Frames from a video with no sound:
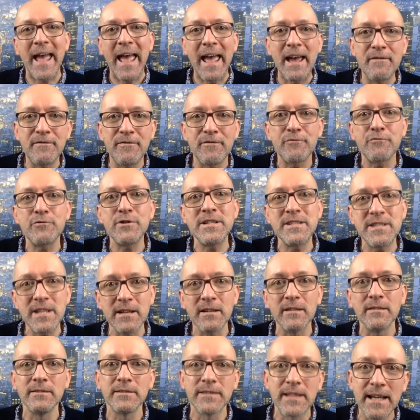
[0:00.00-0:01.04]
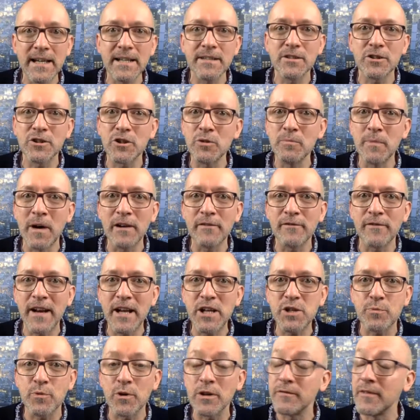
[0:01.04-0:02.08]
every single day to do my flash
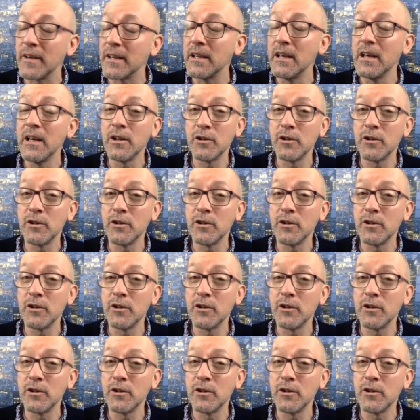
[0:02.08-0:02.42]
briefing.